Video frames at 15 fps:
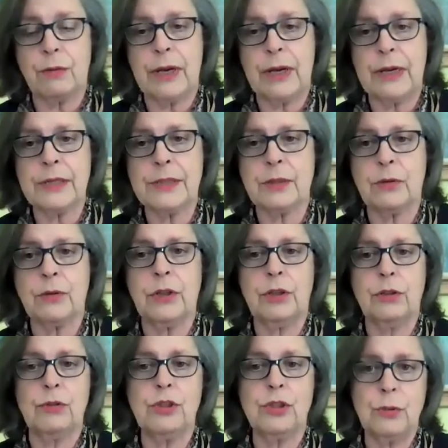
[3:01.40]
rehearsal that
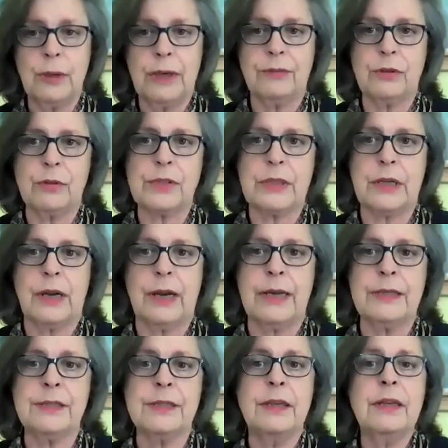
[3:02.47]
you do have your
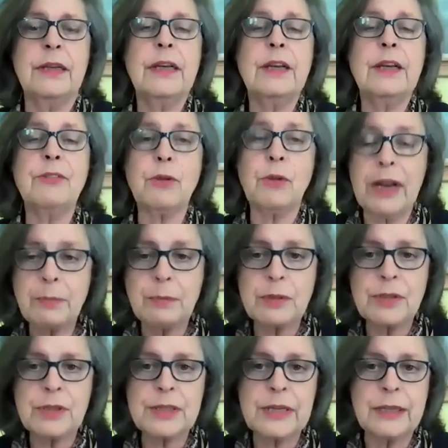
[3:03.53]
slides. If you're able
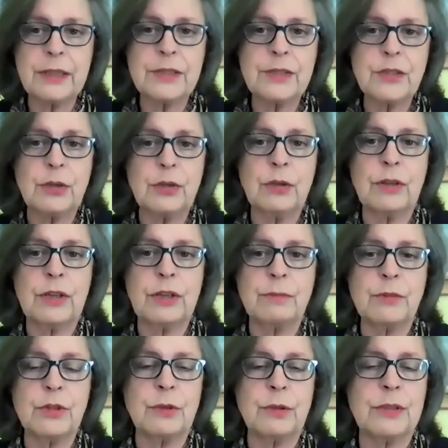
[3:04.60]
to send
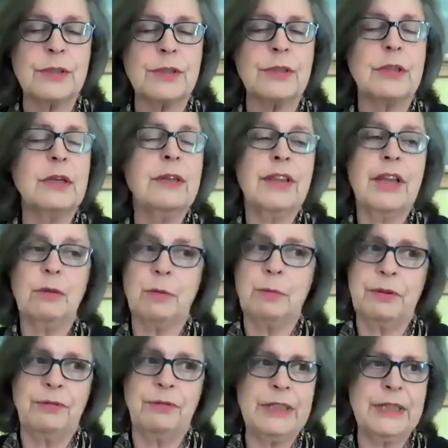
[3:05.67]
them to us, that would
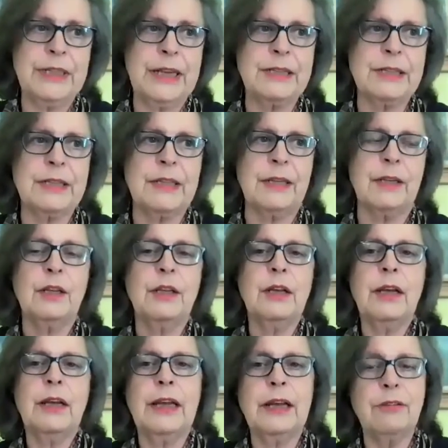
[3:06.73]
be fantastic.
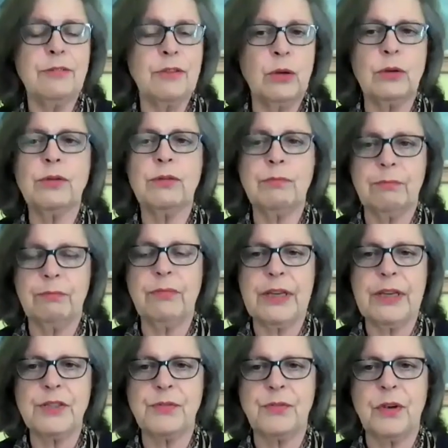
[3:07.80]
If not,
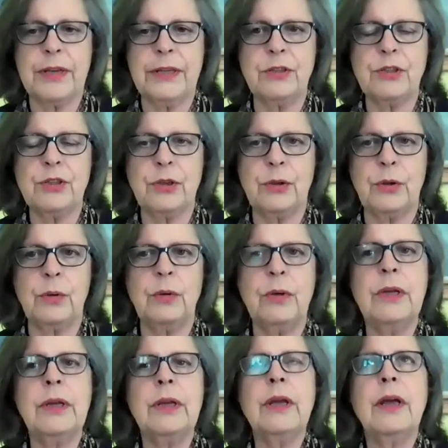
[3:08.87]
that's fine too.
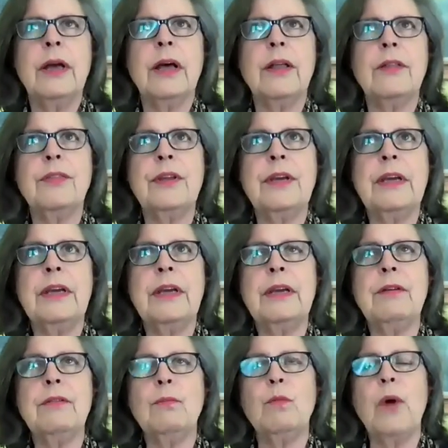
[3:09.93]

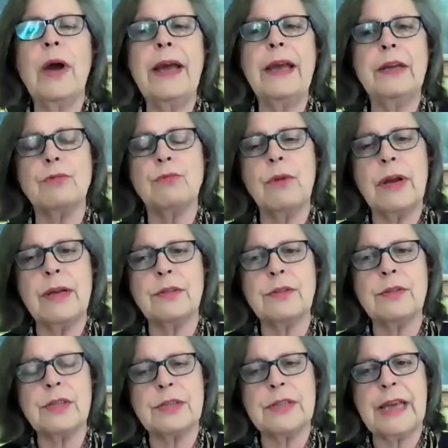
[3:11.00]
The way it
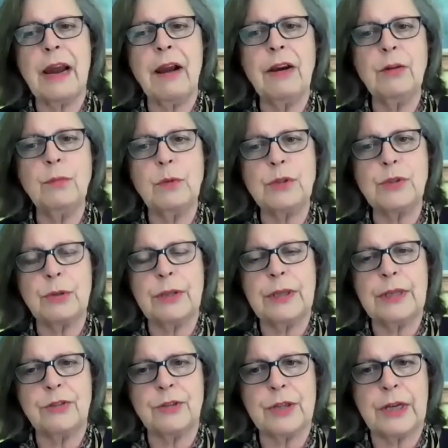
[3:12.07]
runs is Karen will do an
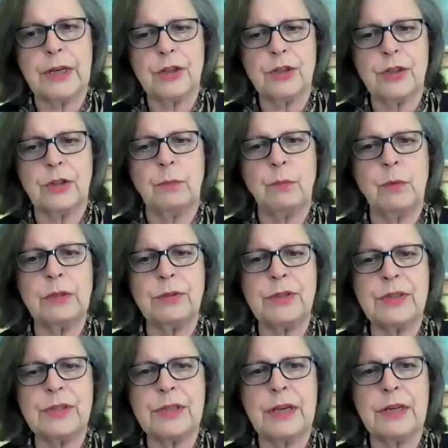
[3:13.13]
introduction and we'll
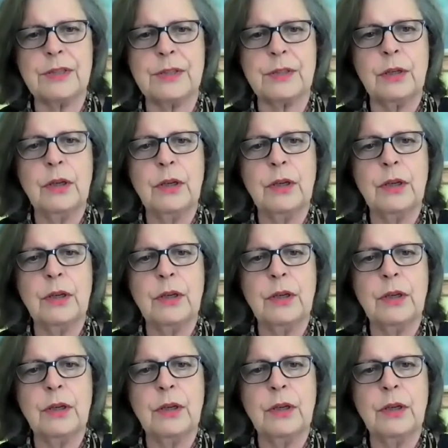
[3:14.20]
discuss